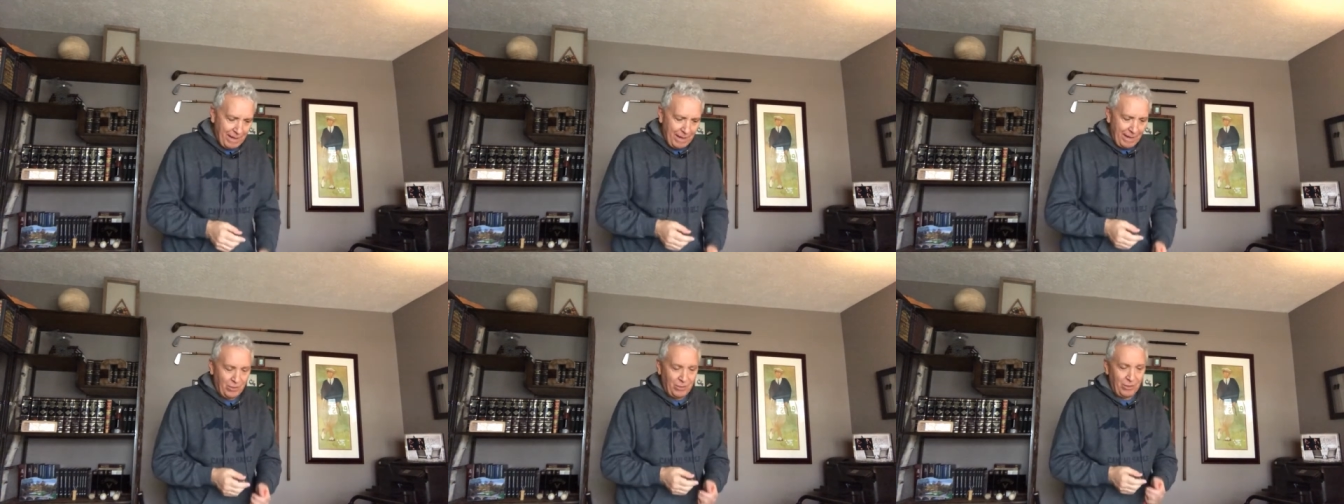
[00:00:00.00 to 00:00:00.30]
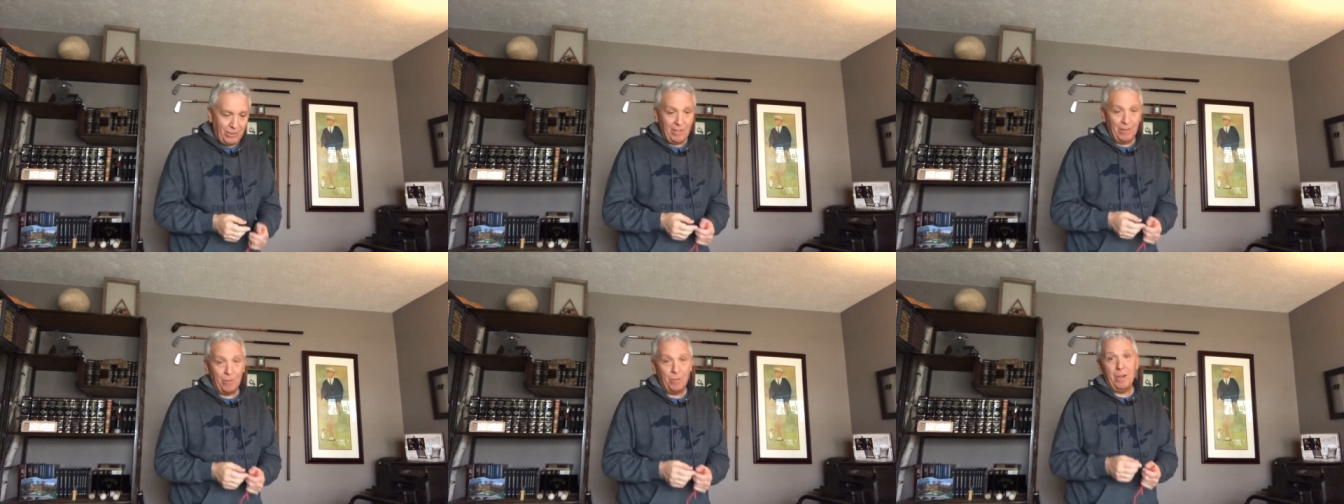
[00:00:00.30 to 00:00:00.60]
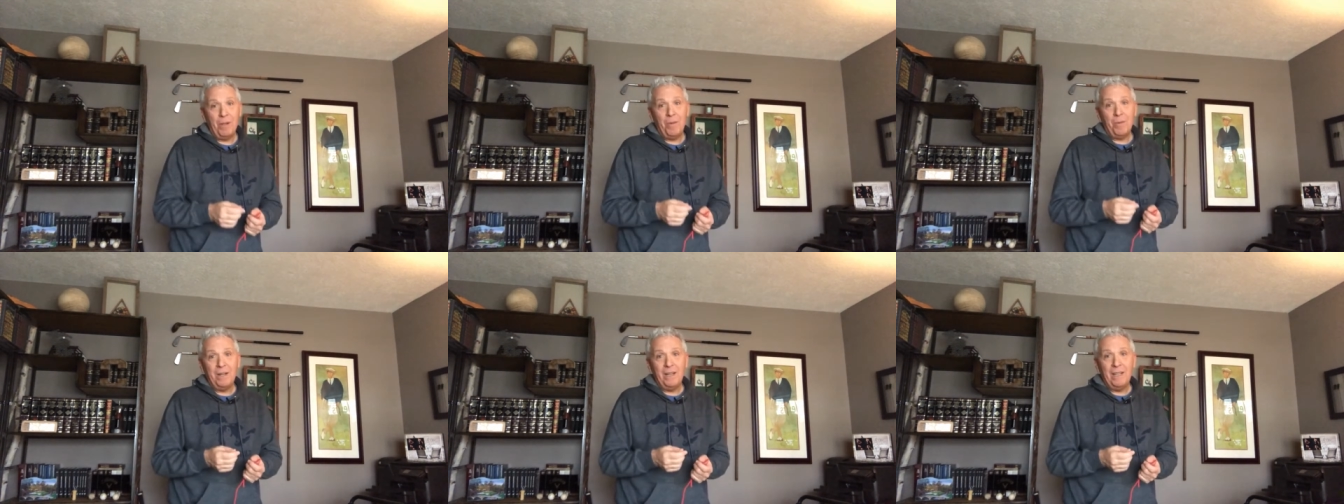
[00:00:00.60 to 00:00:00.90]
and she said,
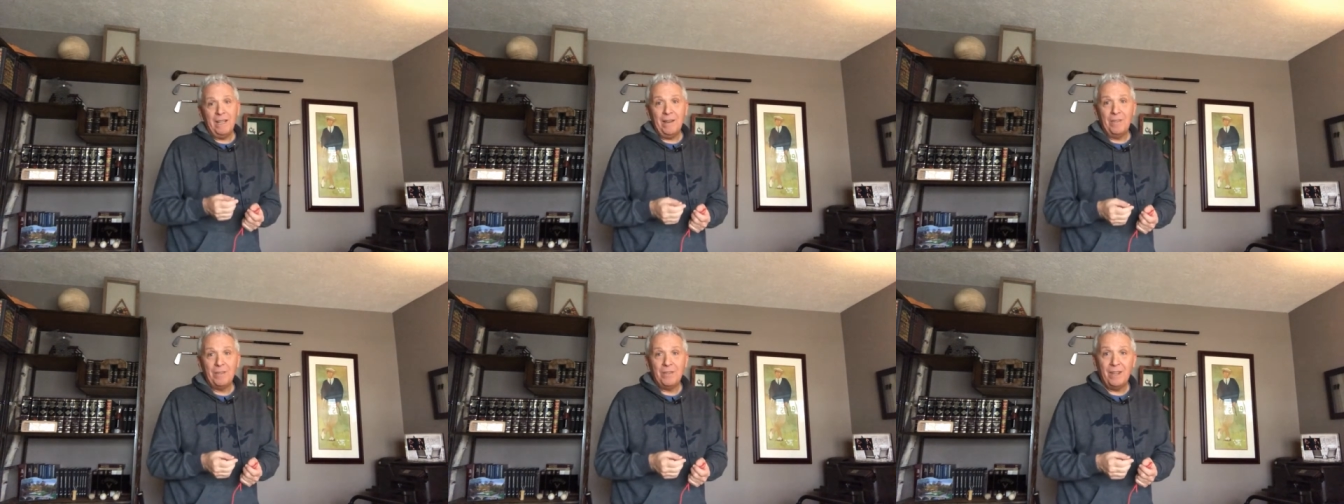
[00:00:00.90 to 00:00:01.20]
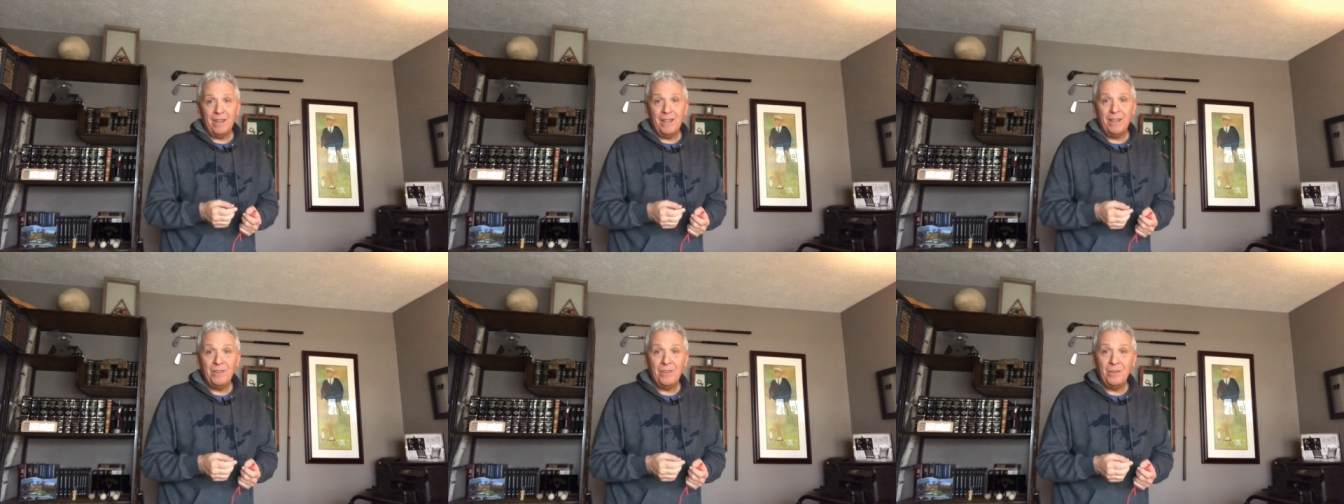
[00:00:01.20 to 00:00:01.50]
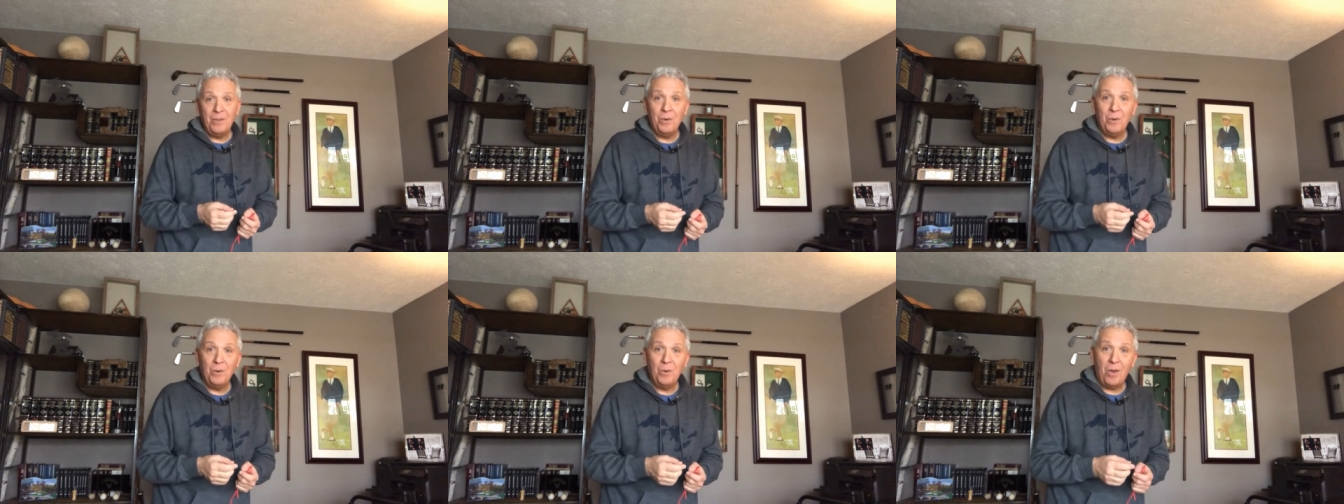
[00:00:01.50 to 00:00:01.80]
Well, we're going to have to
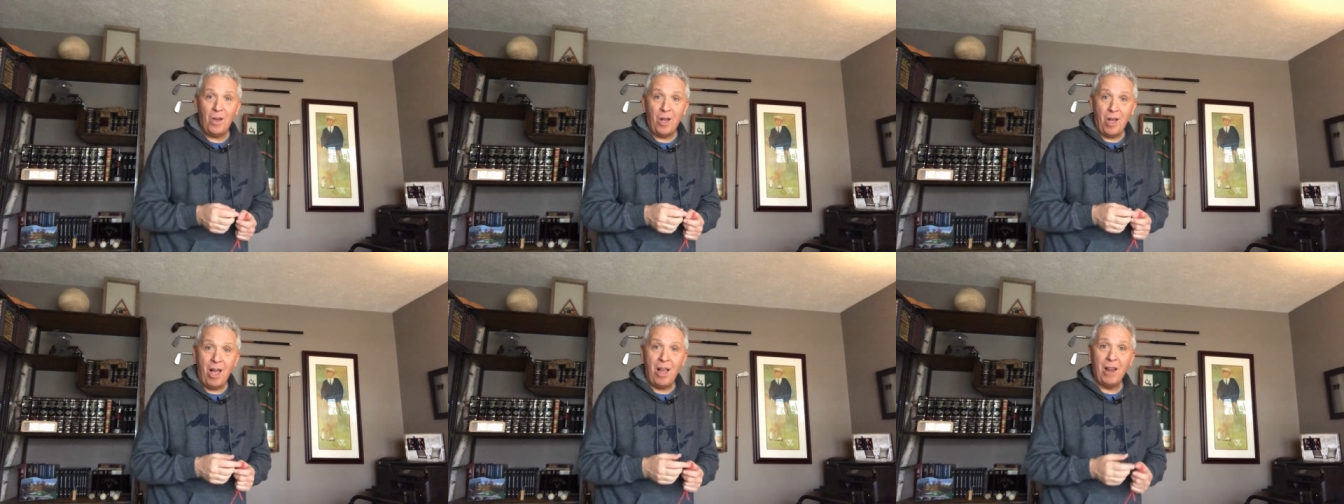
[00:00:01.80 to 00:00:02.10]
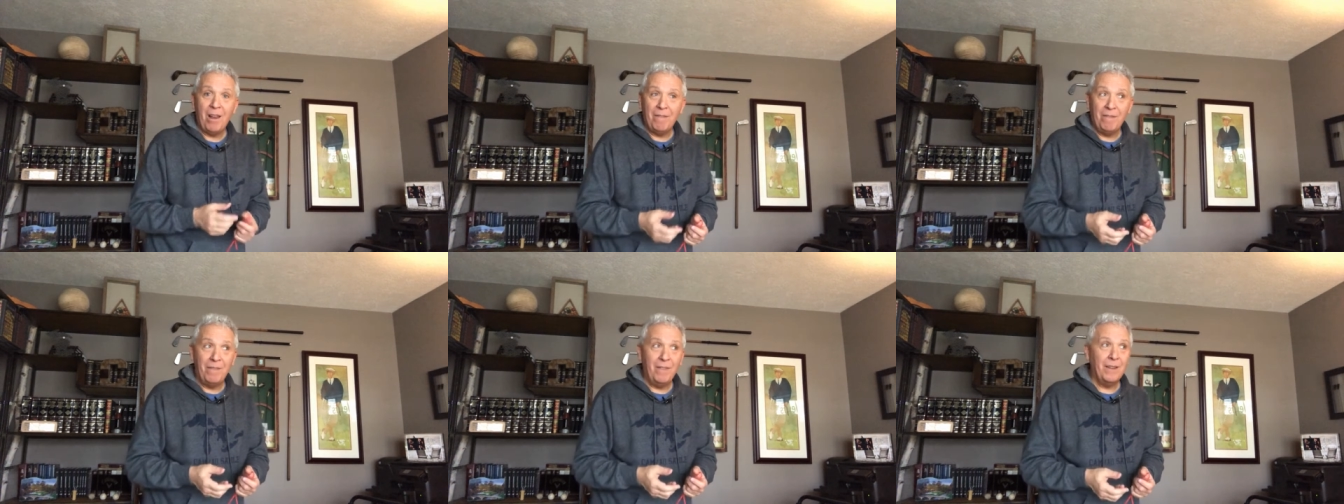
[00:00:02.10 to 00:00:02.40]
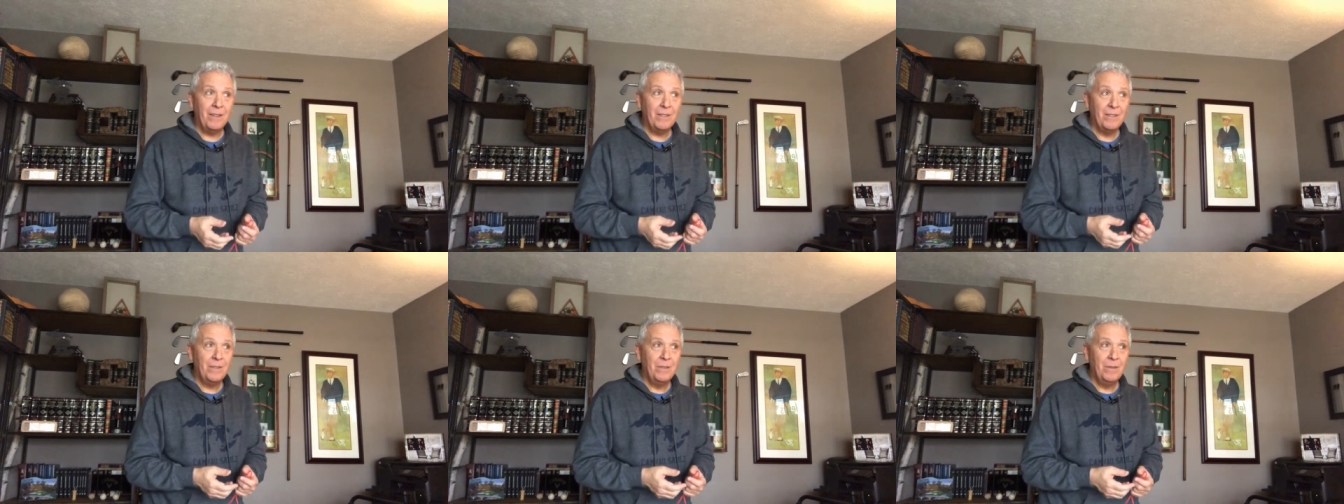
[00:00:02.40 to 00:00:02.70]
undo all of
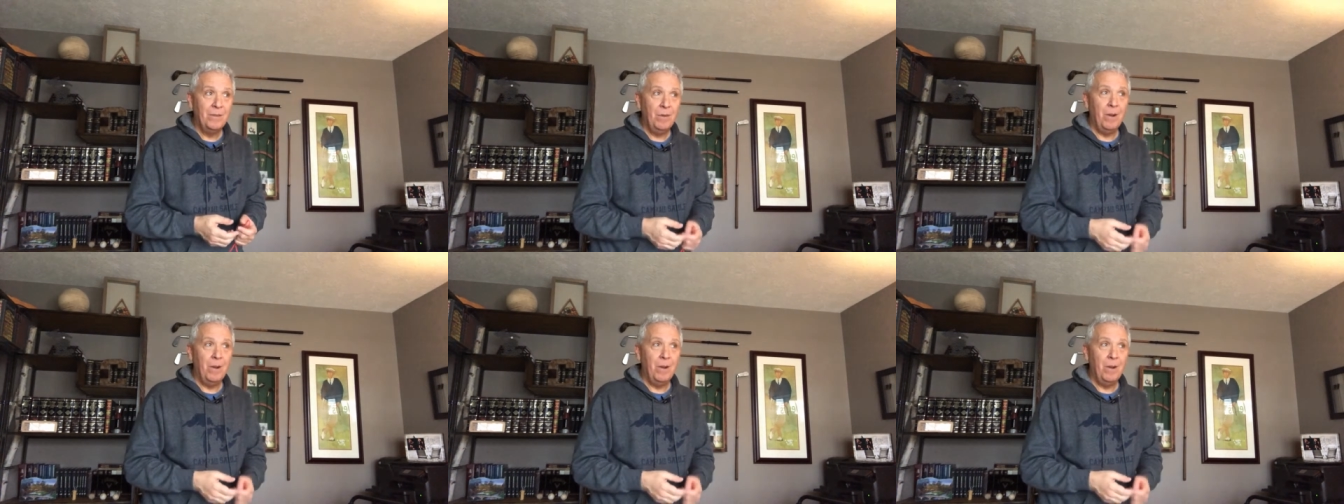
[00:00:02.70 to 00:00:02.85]
this.